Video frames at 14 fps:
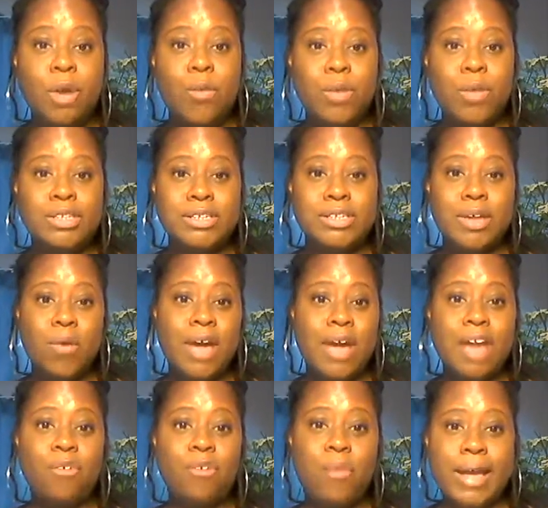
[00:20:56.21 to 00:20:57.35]
what
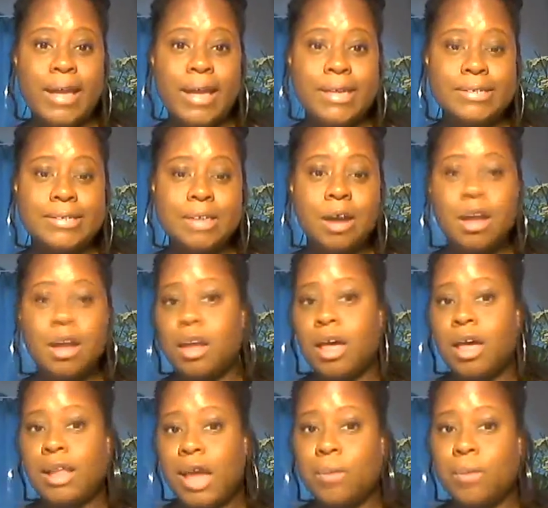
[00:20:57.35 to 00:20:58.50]
kind of ways are going
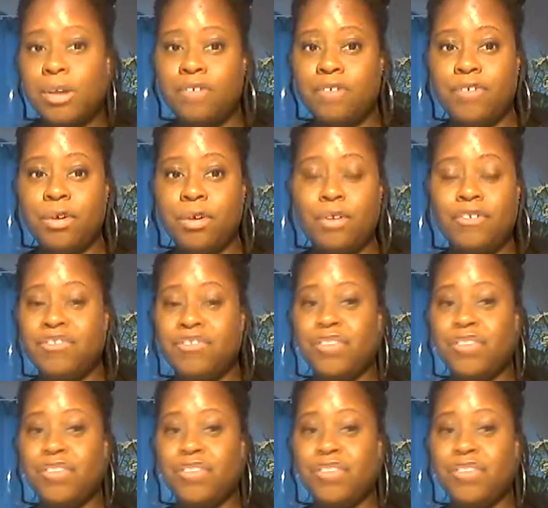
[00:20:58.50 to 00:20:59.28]
to allow me to feel